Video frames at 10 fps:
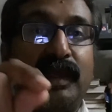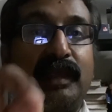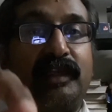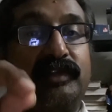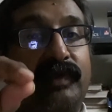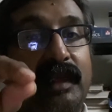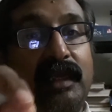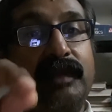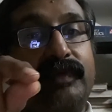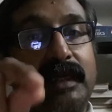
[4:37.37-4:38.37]
where it is
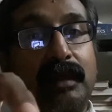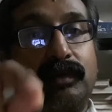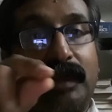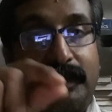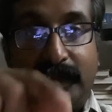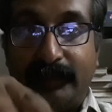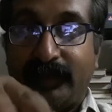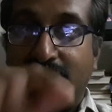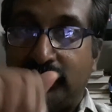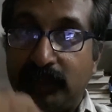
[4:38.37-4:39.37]
very difficult to
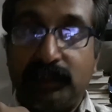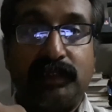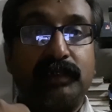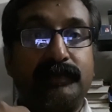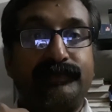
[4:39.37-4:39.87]
identify this,